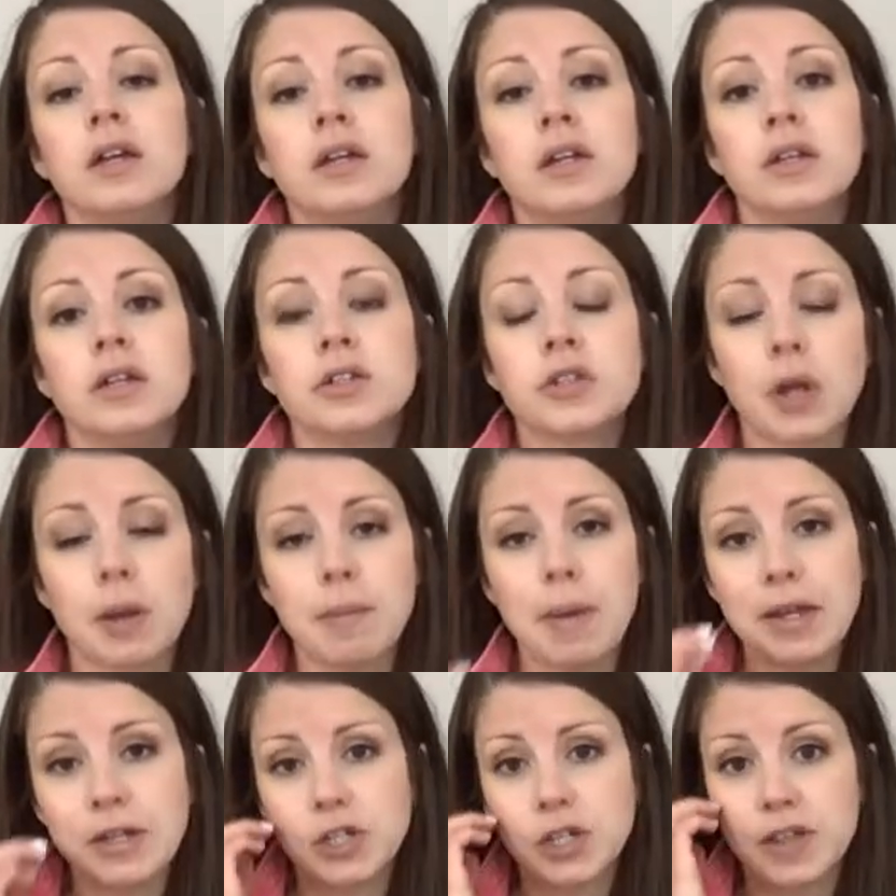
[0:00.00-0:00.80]
So I
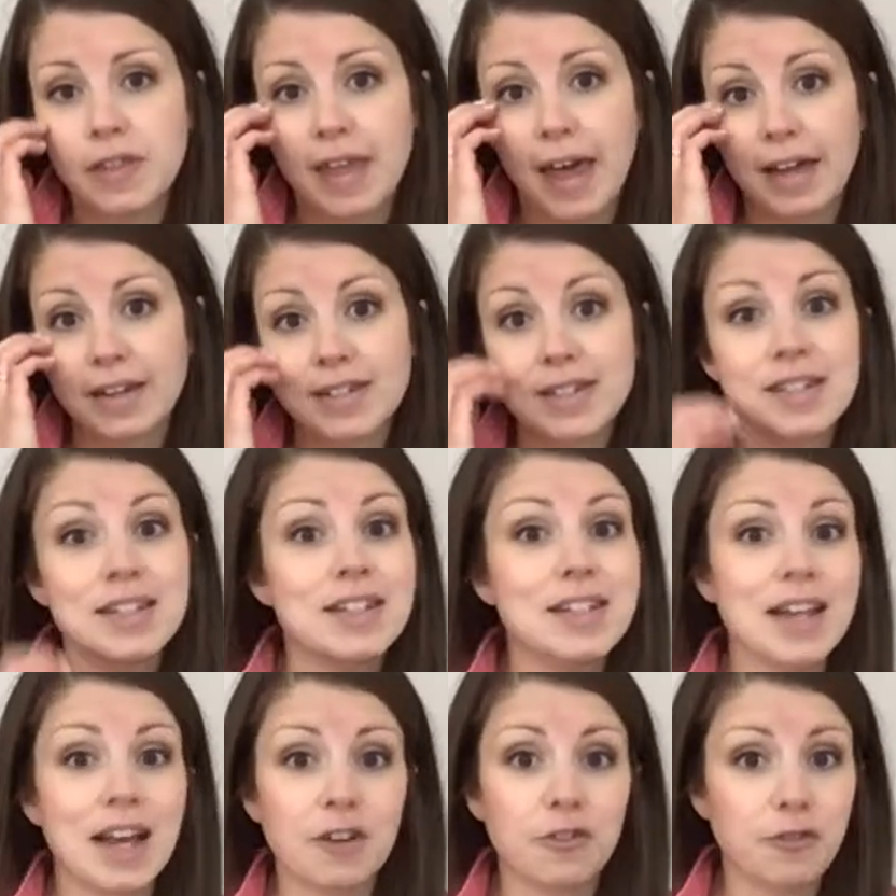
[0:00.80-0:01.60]
mentioned that
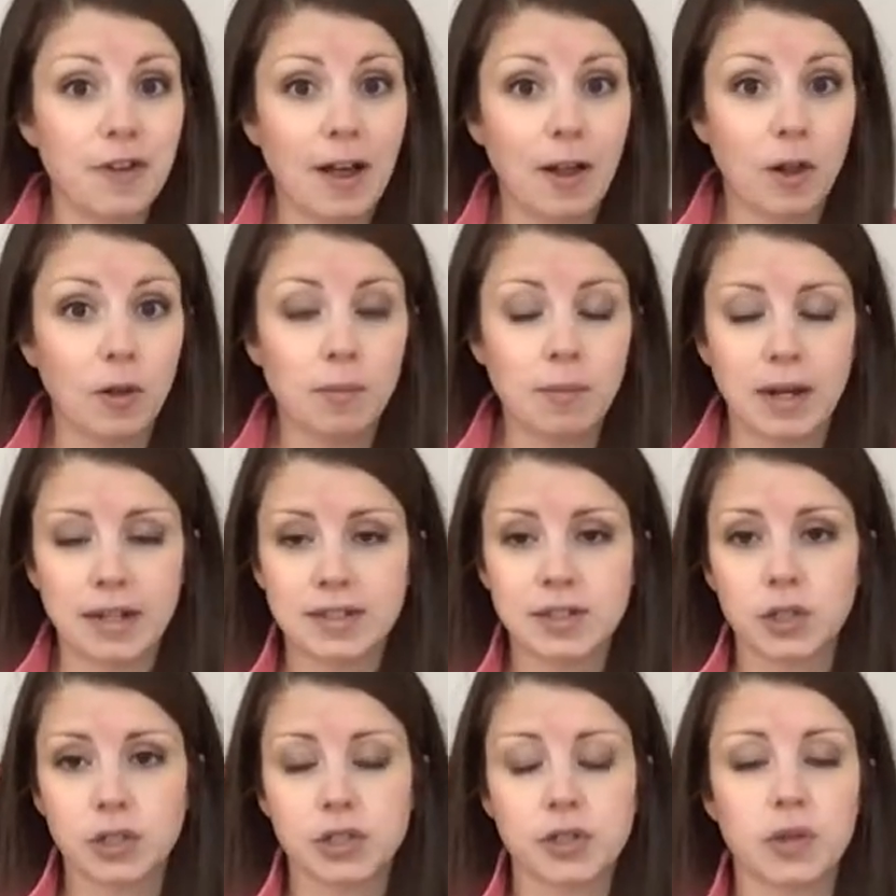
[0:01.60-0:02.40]
TFL
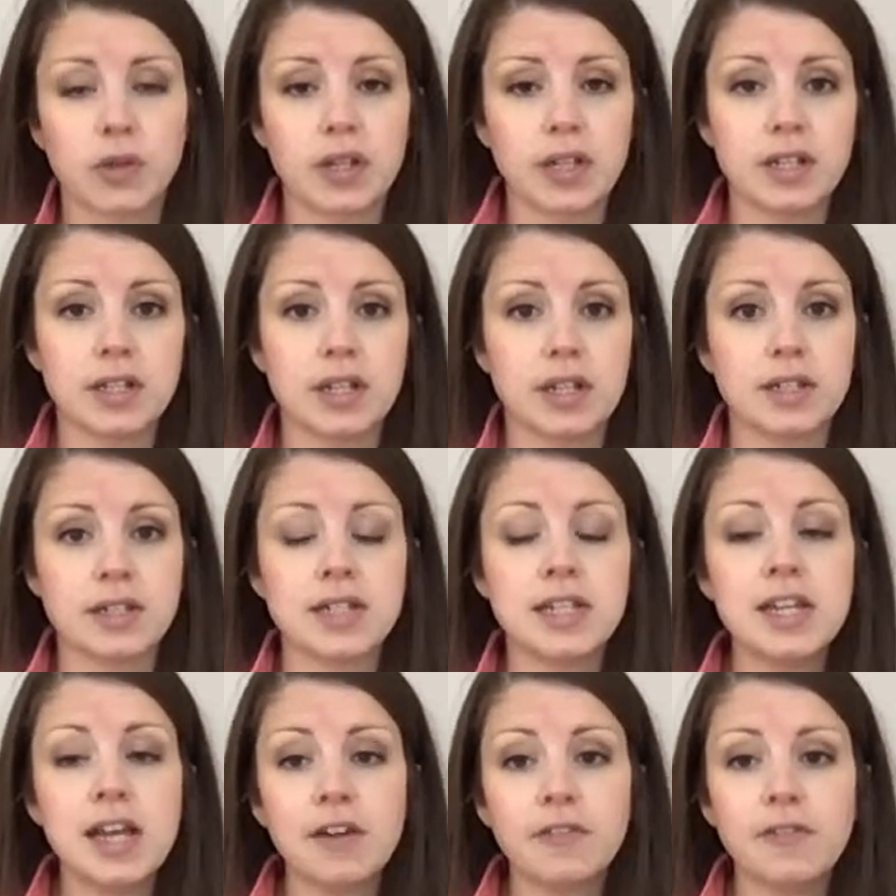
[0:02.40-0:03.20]
muscle. So the
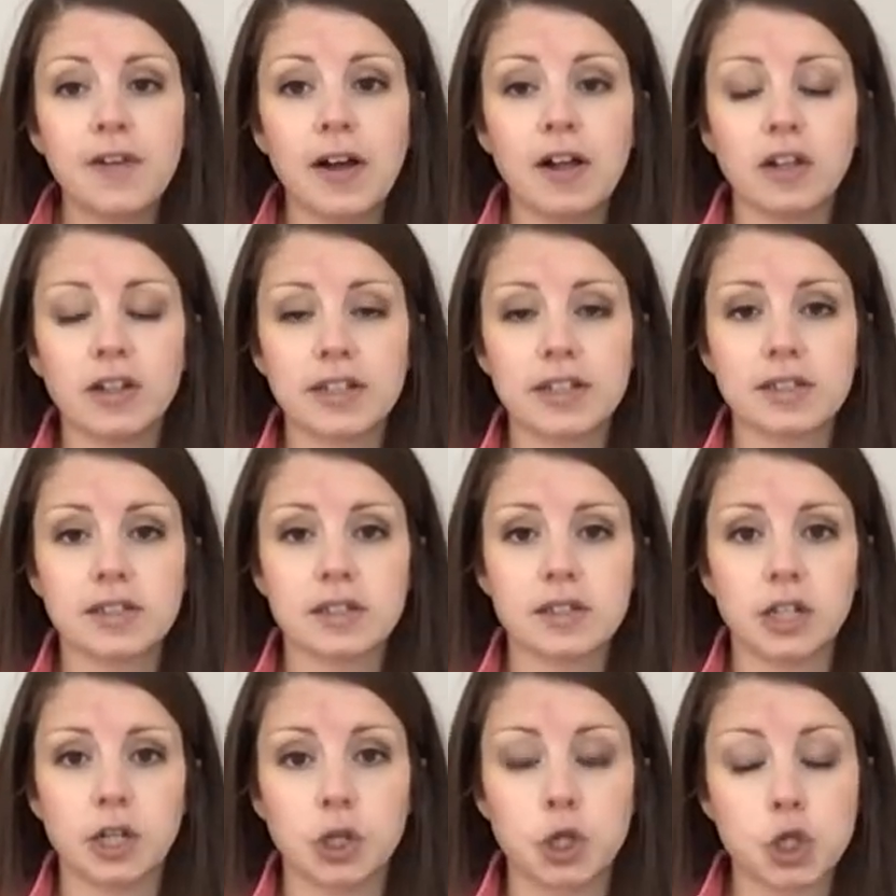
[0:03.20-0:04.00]
TFL
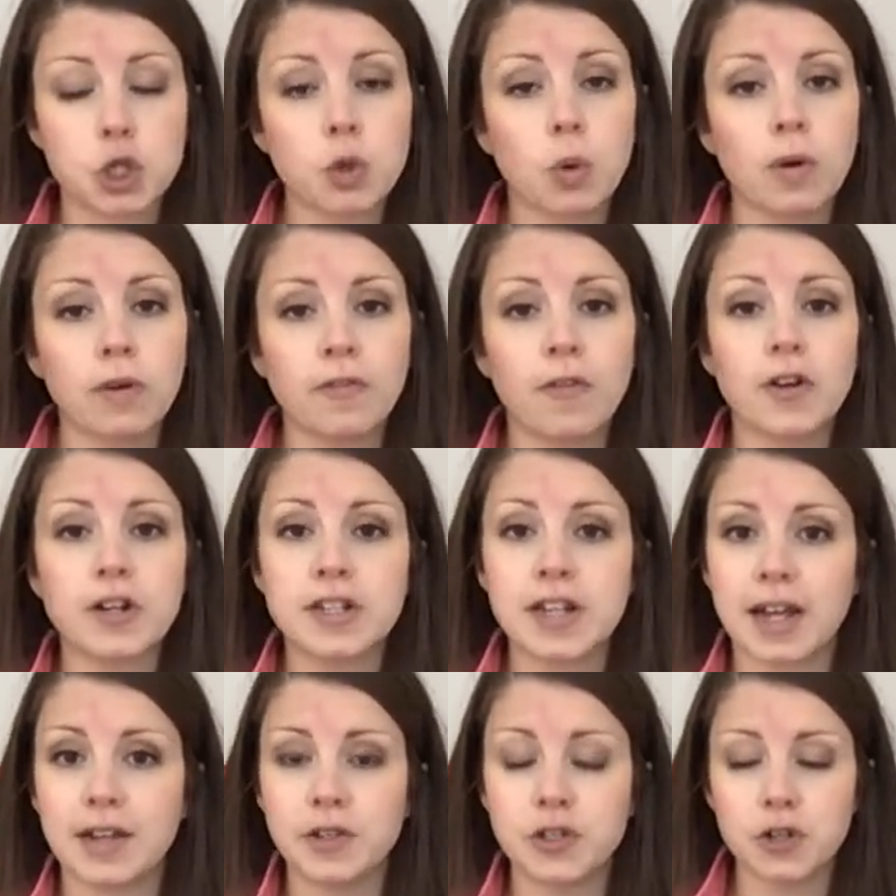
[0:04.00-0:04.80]
it's short for
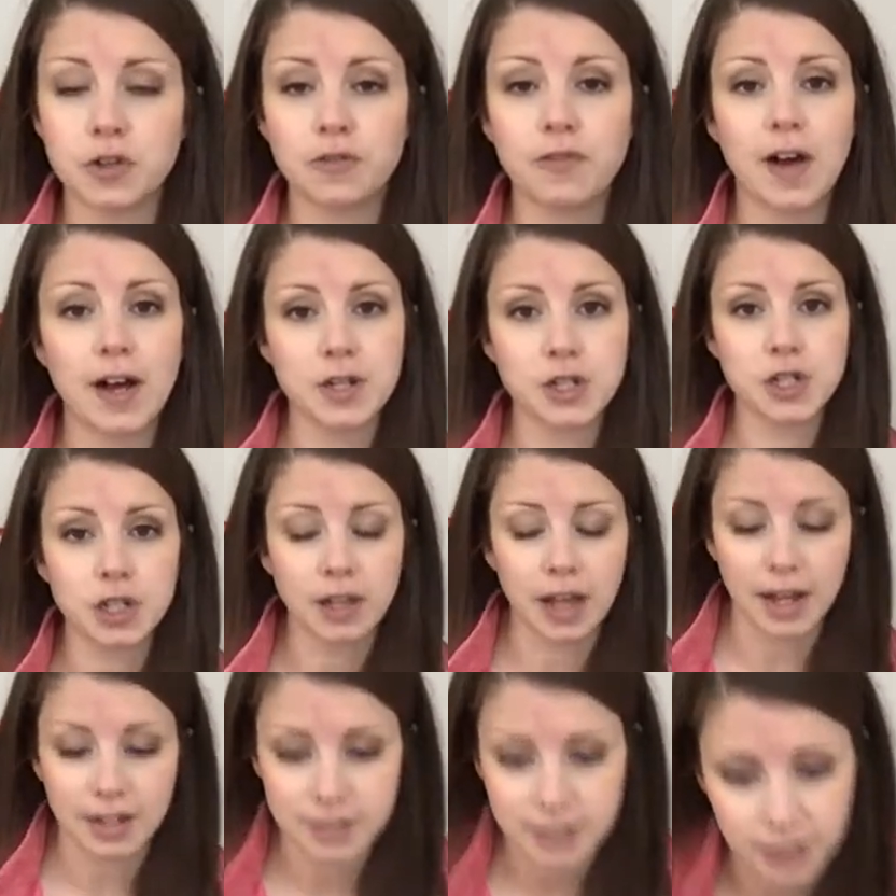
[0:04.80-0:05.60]
tensor fascia
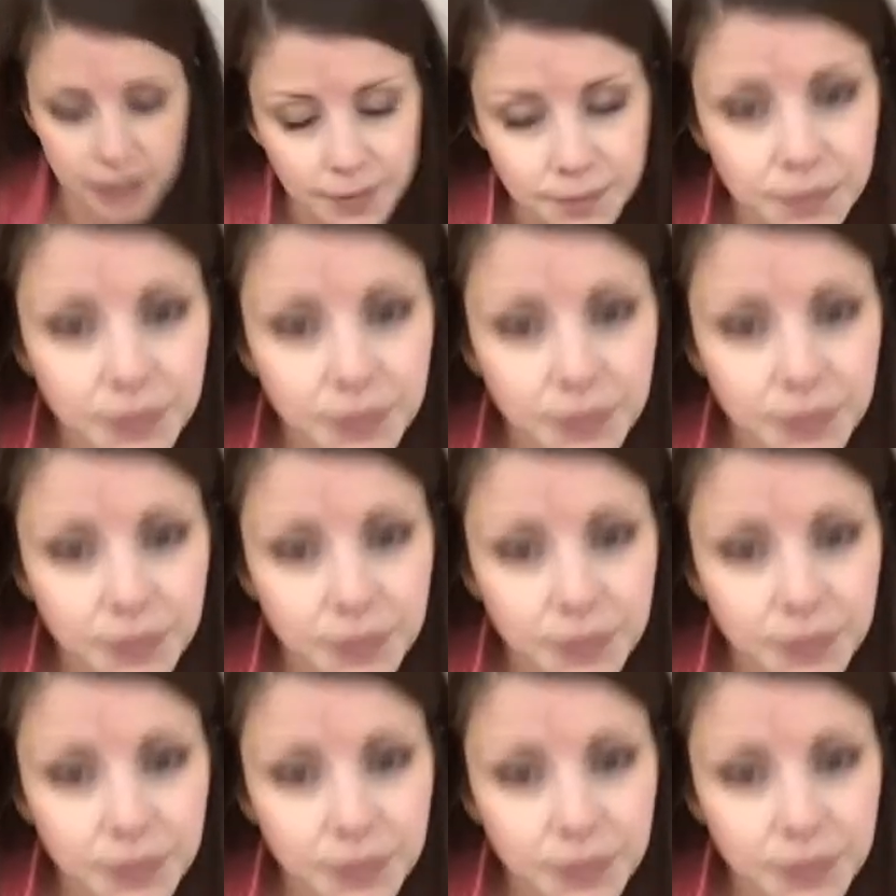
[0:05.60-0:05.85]
lata,